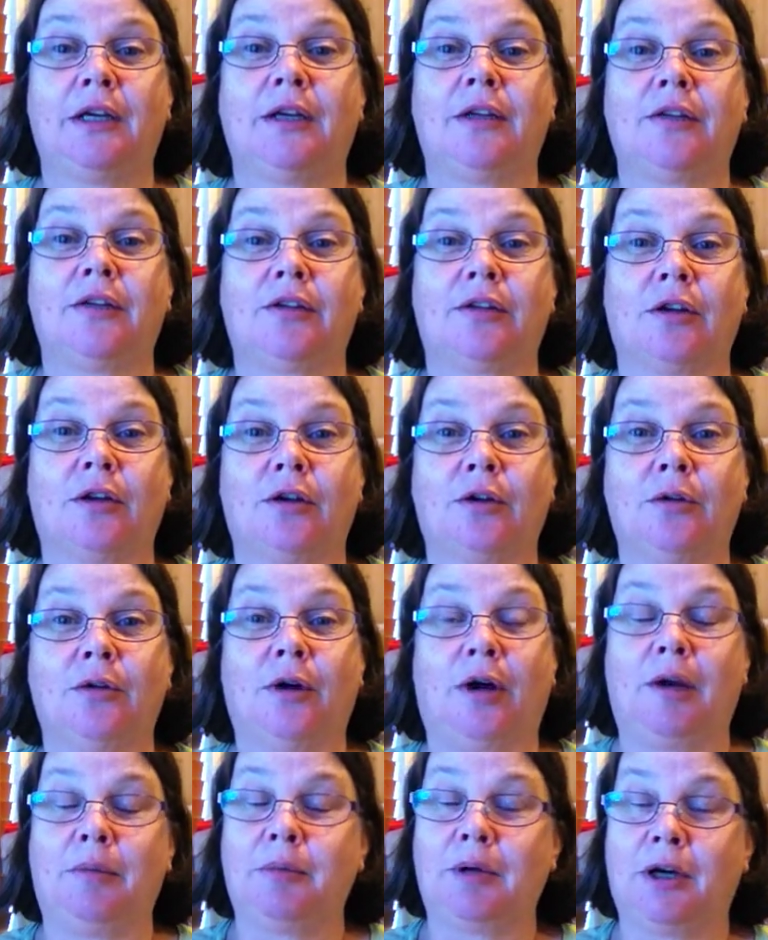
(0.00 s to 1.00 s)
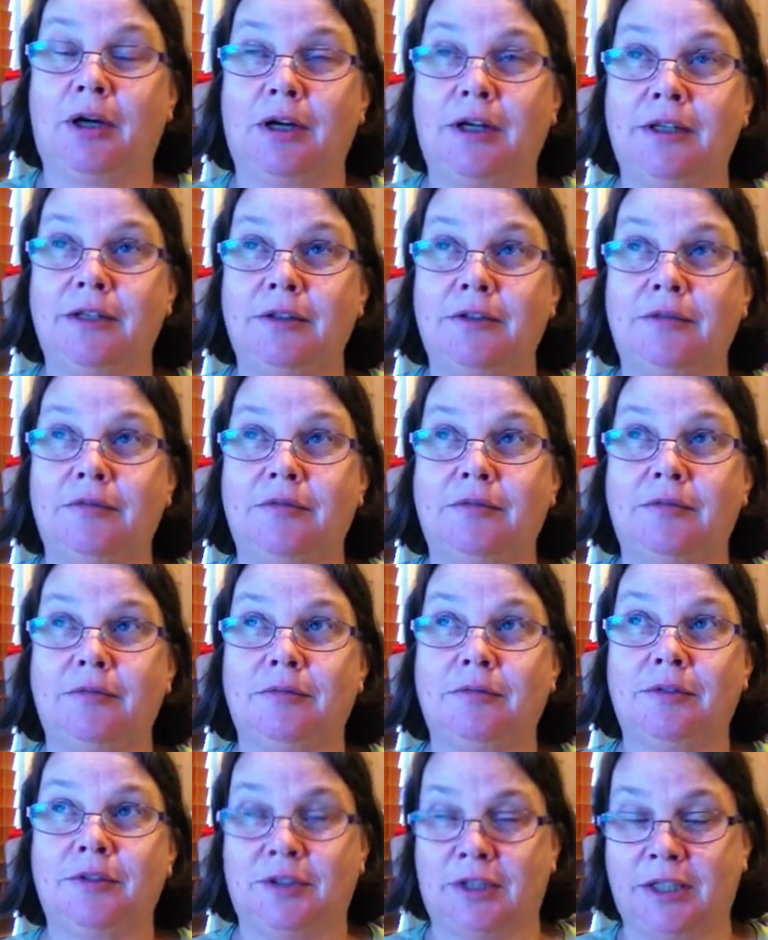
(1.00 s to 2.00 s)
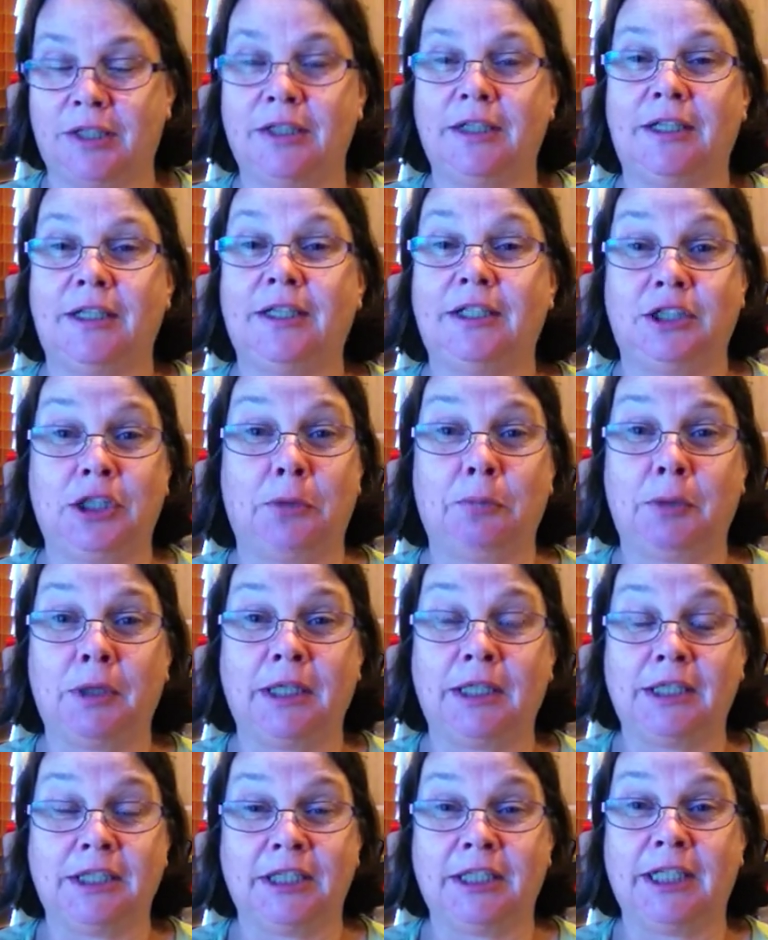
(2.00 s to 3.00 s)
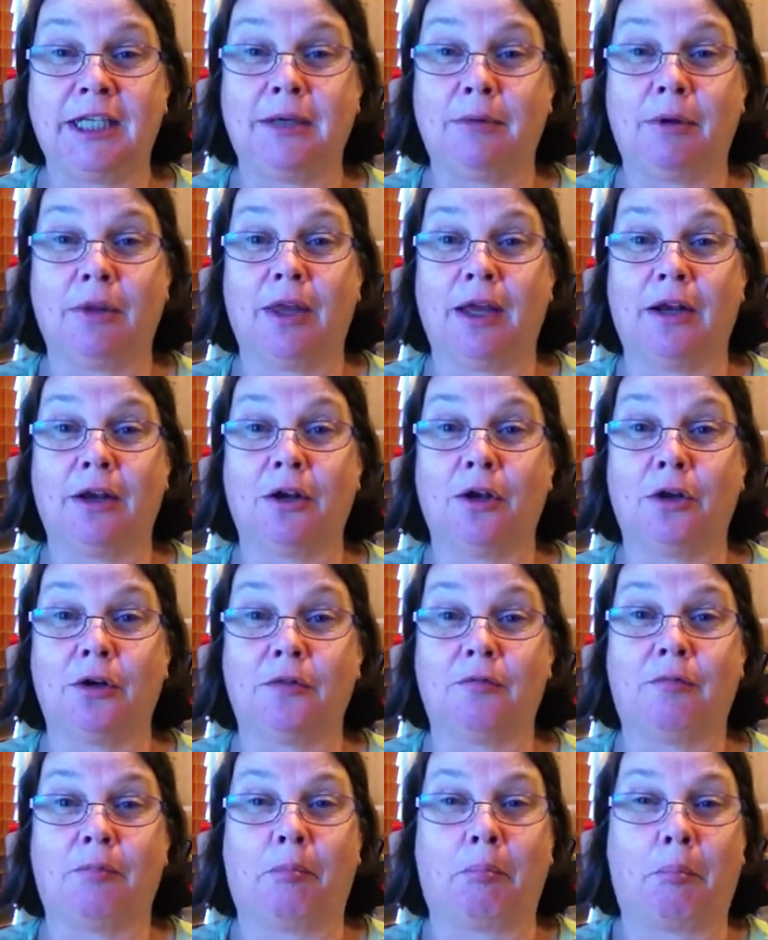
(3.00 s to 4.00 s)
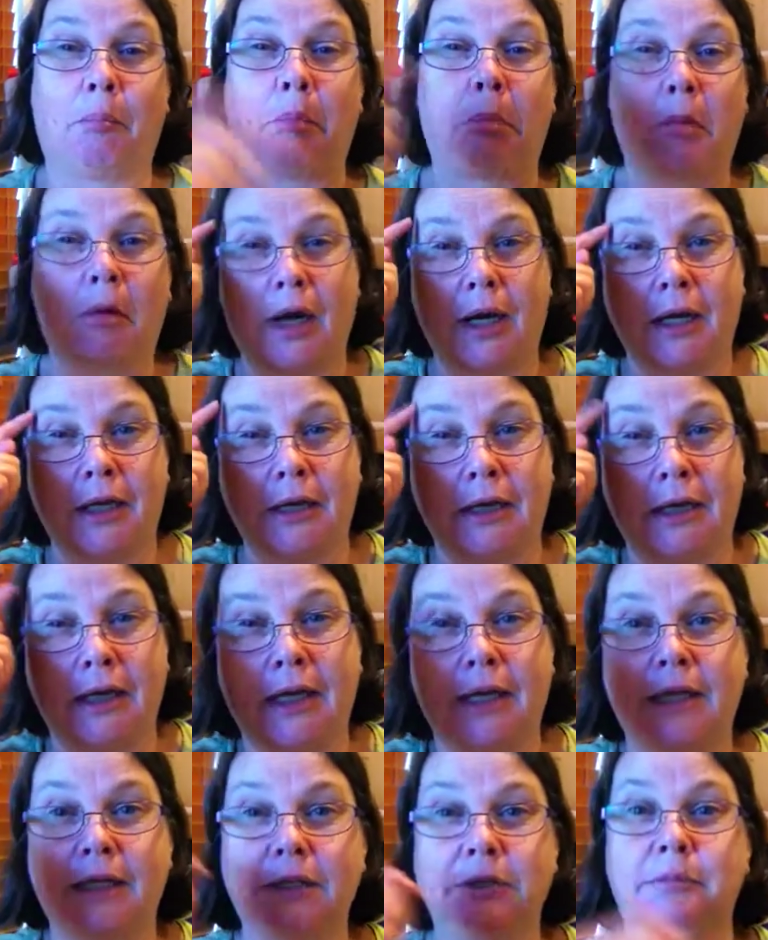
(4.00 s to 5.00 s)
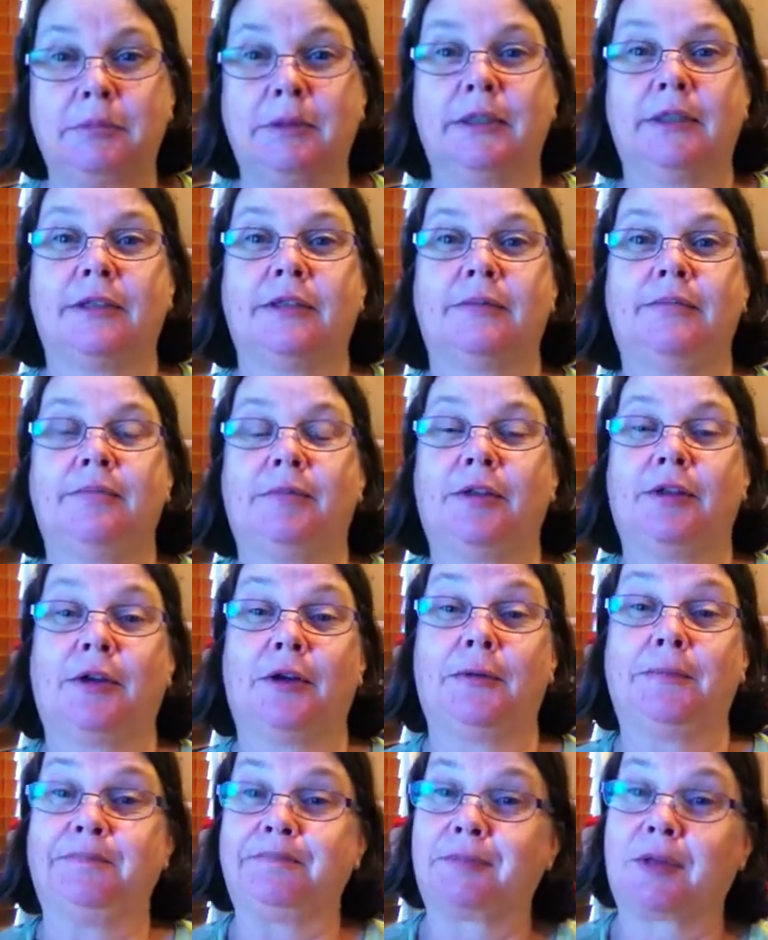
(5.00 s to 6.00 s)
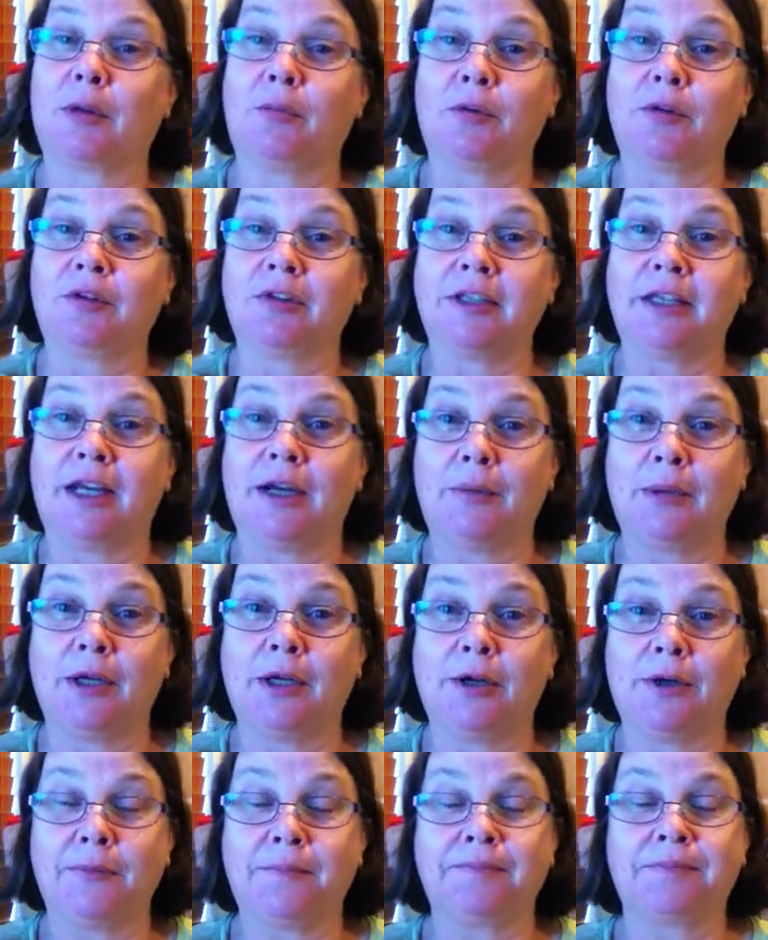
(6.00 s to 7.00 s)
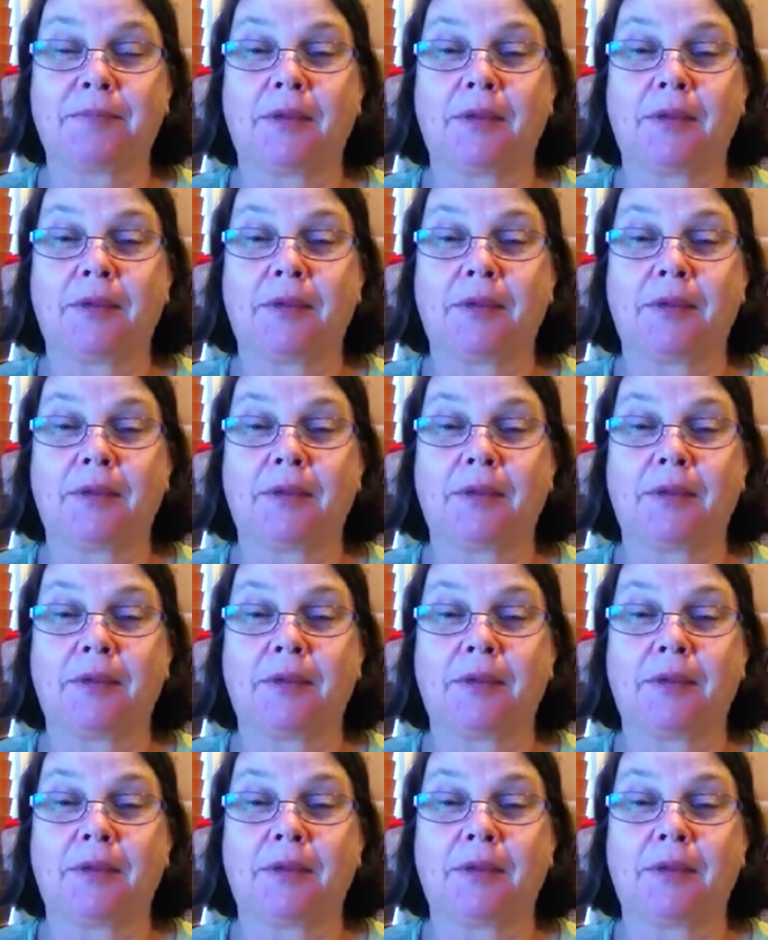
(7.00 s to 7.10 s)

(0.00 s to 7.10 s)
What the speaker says: So I'm kind of suddenly jumping into gear without a lot of brain engagement. So we'll see how we go.